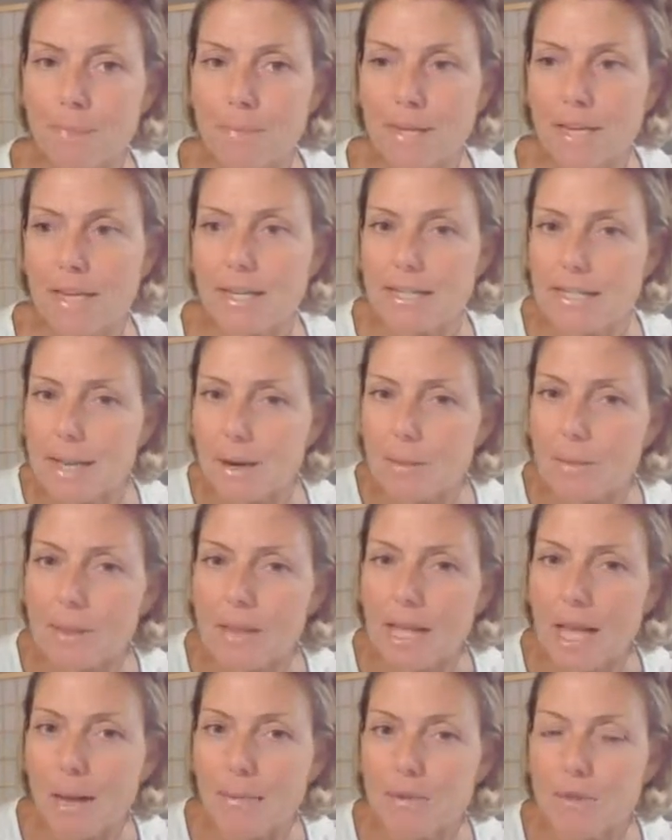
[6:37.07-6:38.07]
Because that
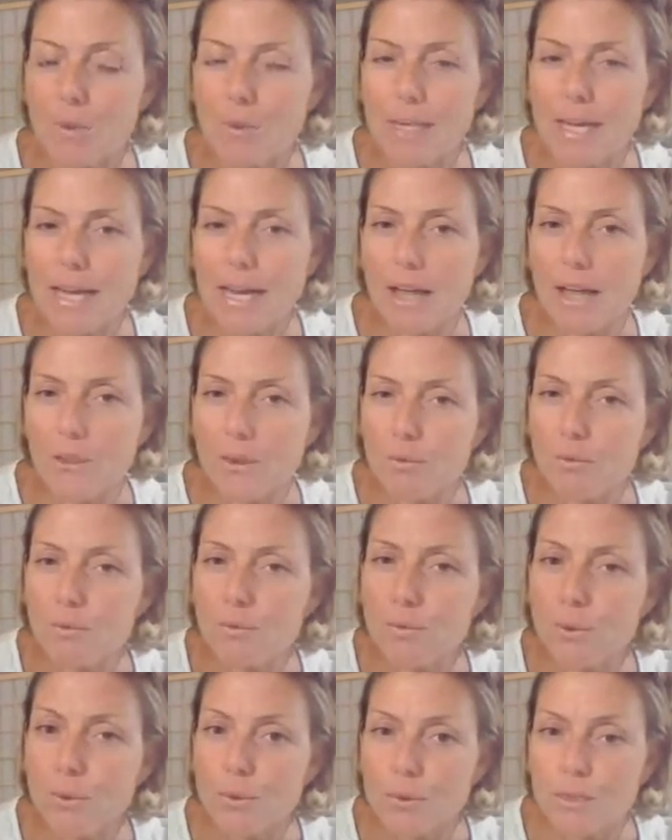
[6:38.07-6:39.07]
really helps you get at the
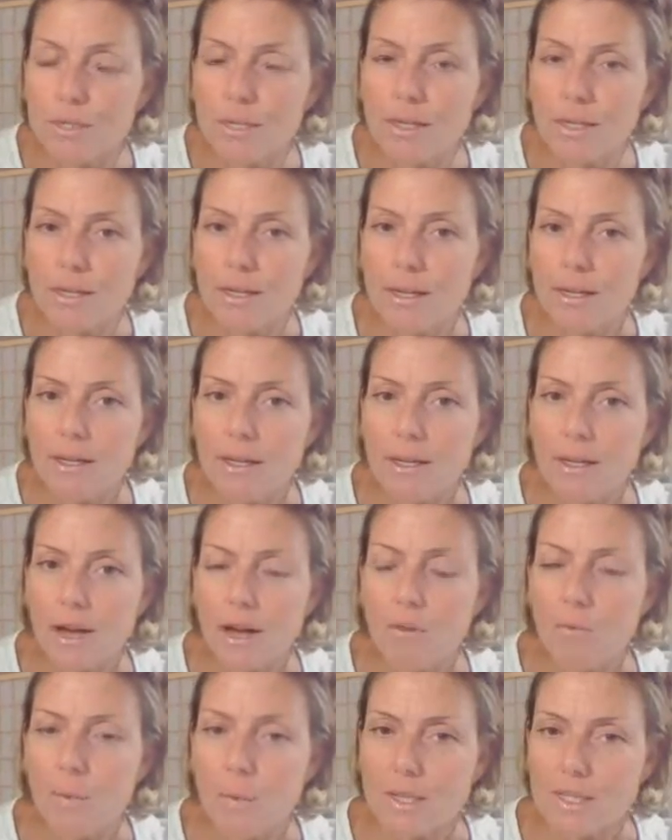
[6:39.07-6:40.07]
root
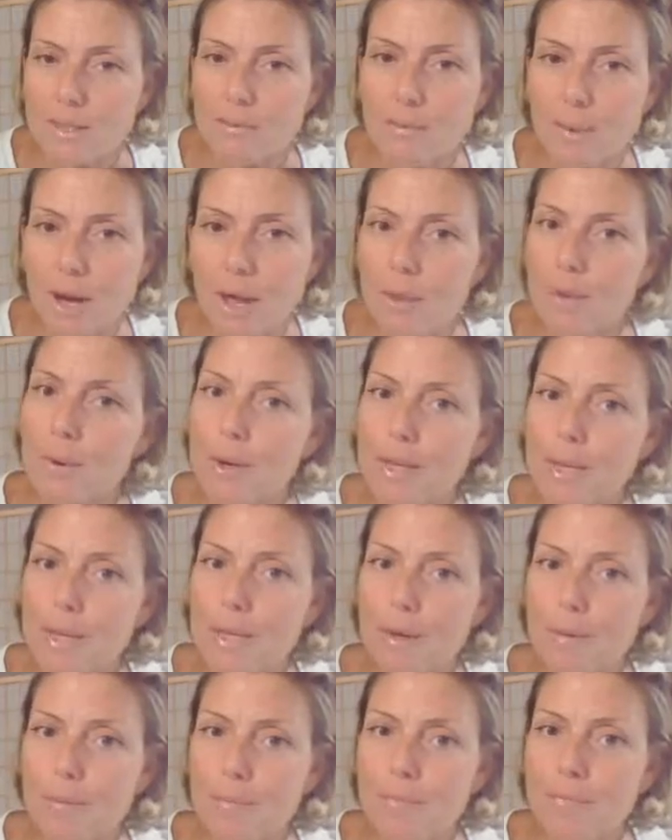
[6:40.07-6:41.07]
of what's bothering
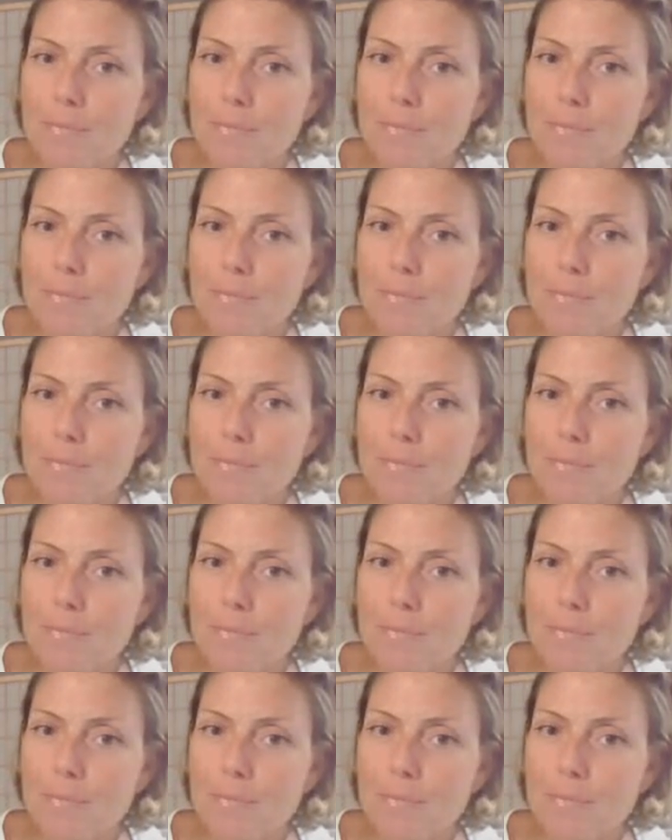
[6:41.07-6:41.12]
you.